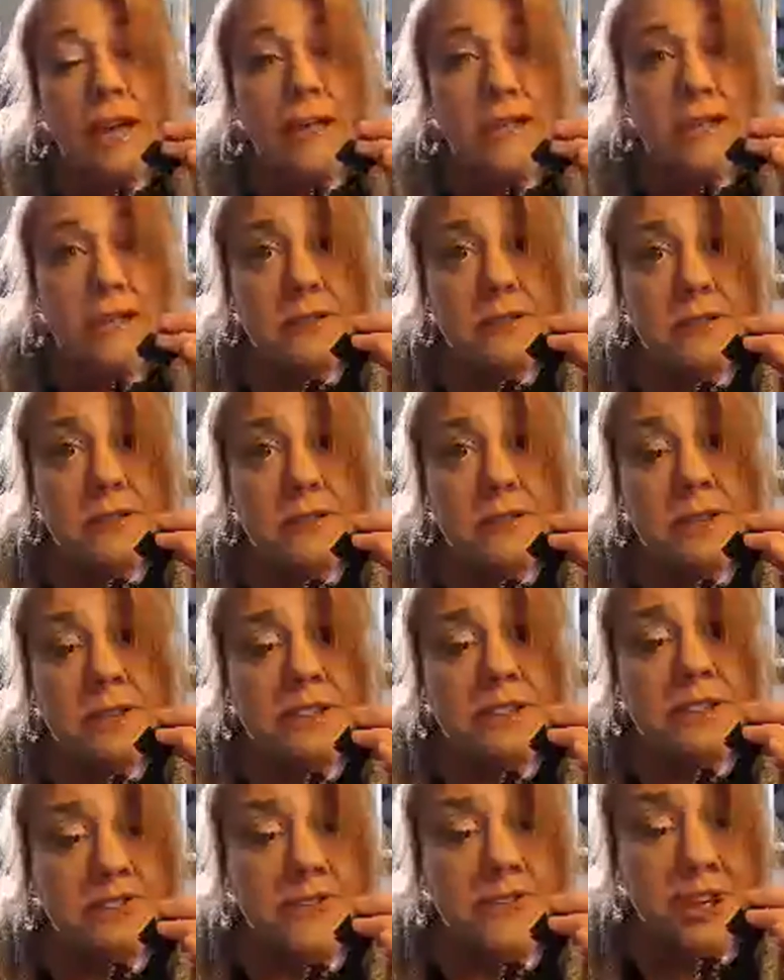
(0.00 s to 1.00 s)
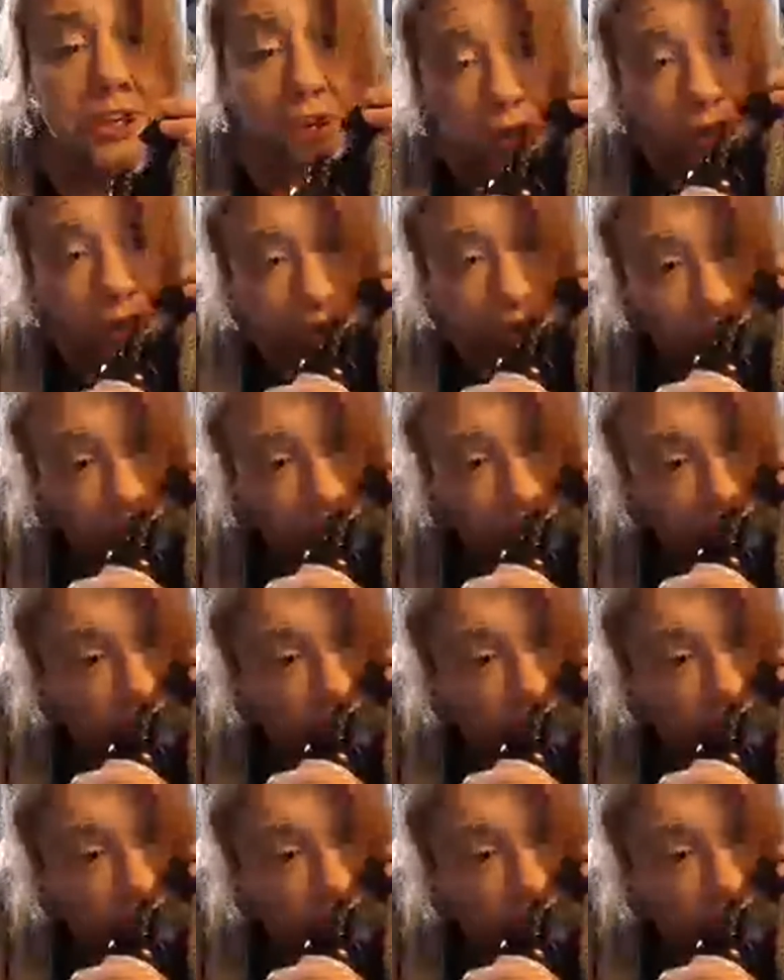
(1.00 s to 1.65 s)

as the smell of vinegar,